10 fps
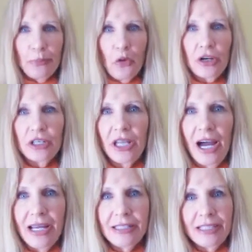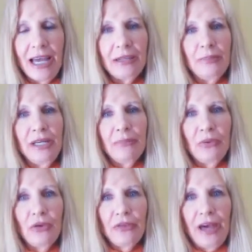borderlines, and
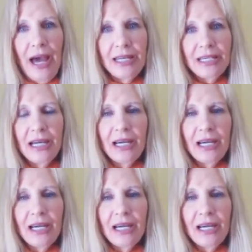people that